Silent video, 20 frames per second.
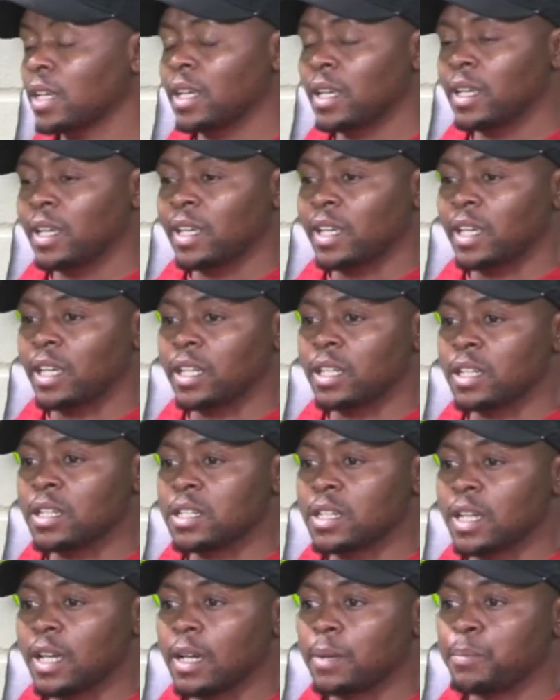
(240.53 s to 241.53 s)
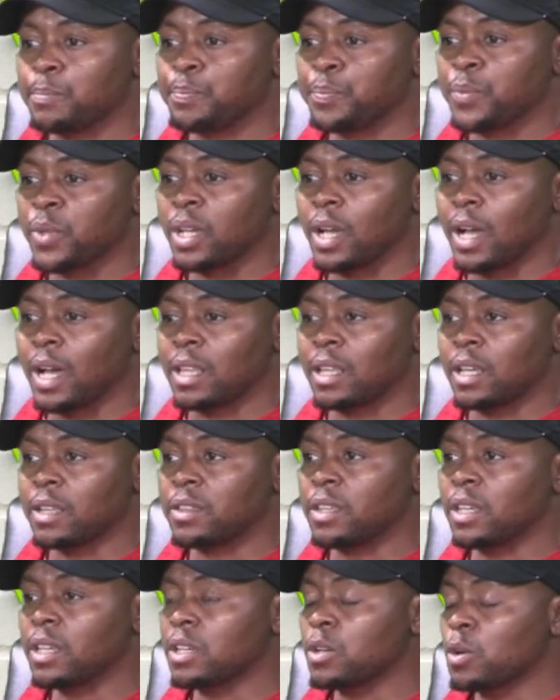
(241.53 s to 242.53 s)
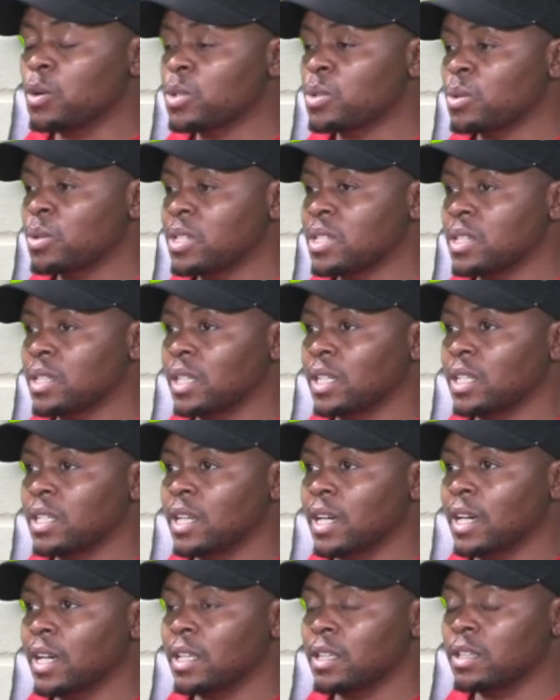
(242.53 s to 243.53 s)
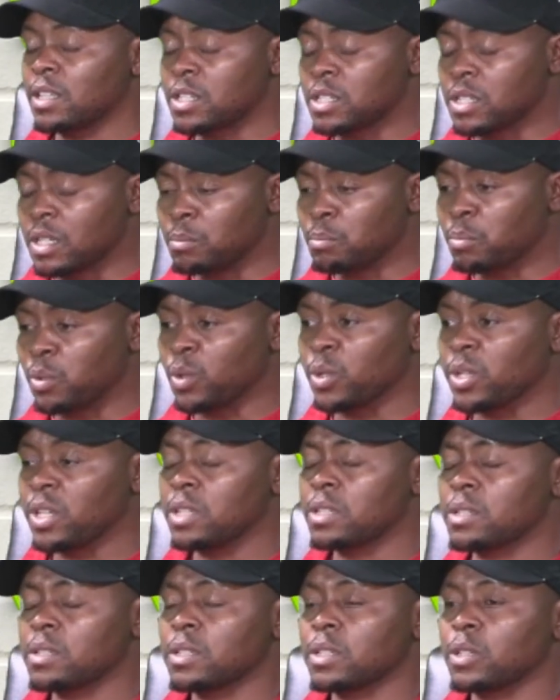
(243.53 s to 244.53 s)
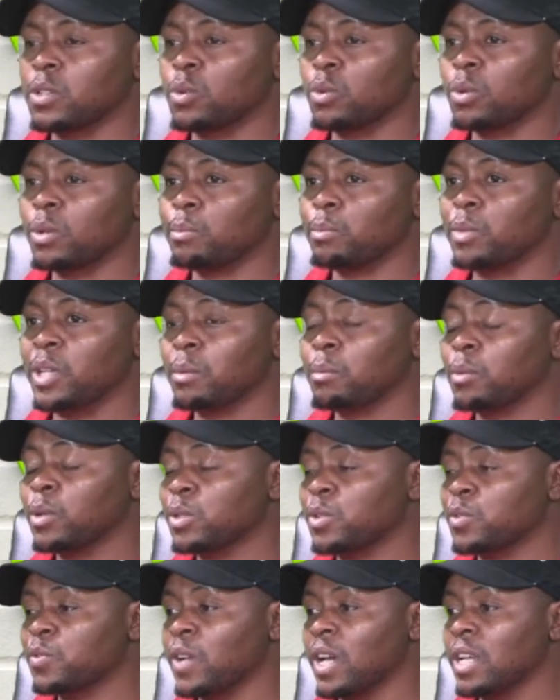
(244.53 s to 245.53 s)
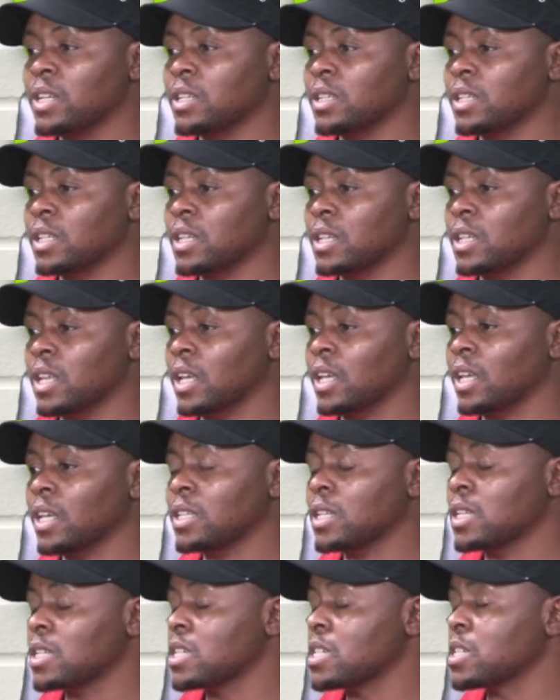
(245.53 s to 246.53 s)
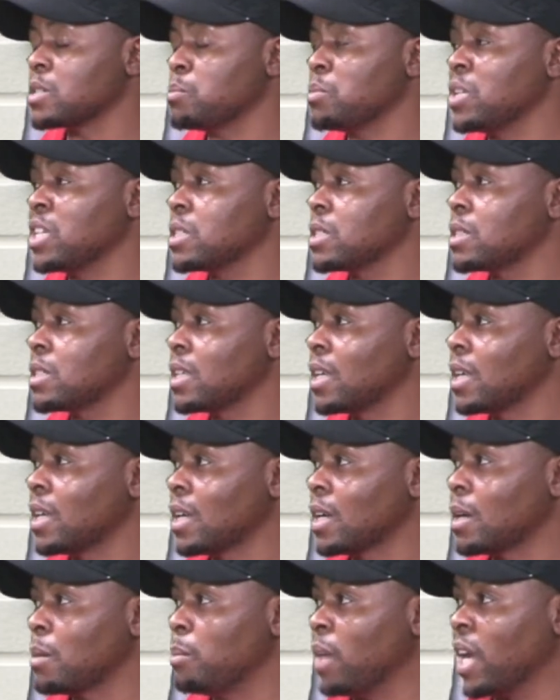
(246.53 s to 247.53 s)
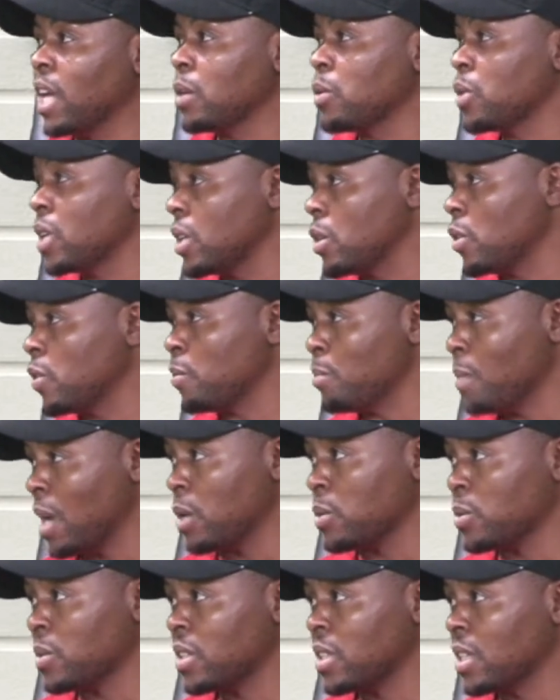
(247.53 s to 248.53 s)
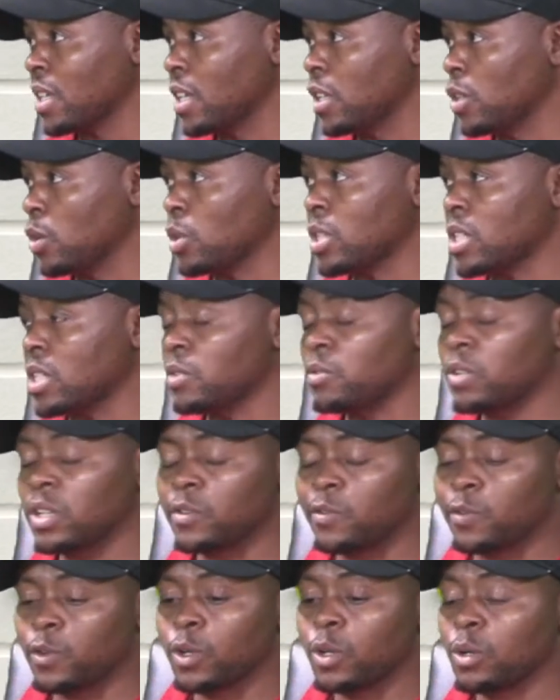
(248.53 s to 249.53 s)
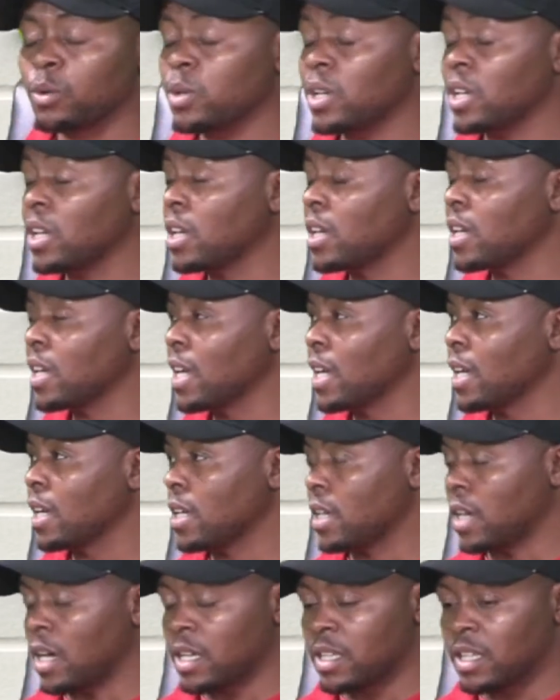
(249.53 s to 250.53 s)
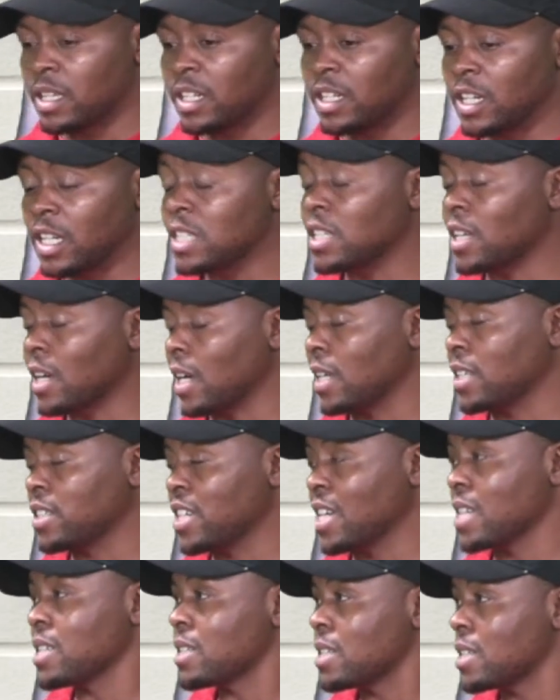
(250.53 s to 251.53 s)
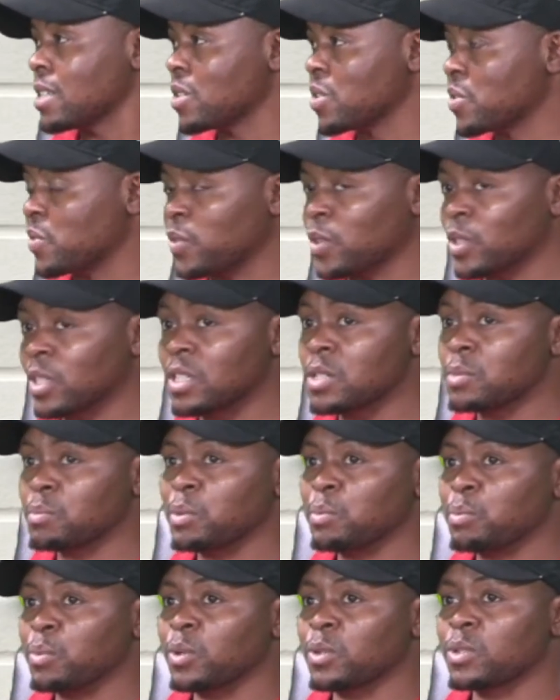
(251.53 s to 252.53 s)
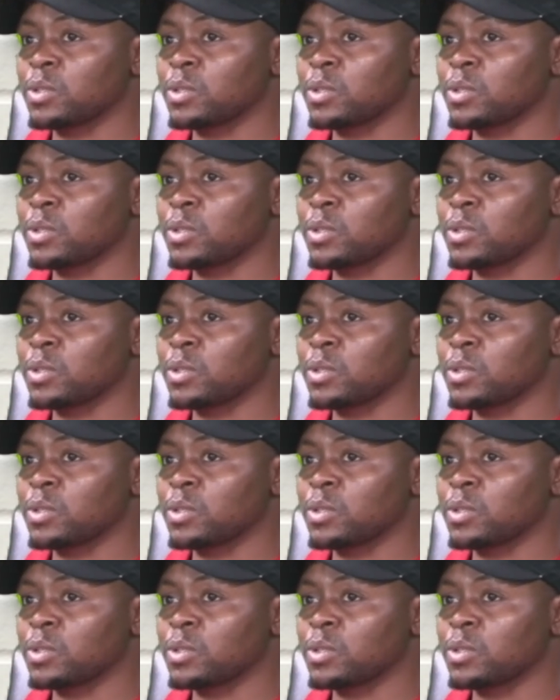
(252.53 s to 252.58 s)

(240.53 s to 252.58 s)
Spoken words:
And other thing also is that these employees, you will be able to find that they get dismissed by word of mouth, not even following the natural justice for these people.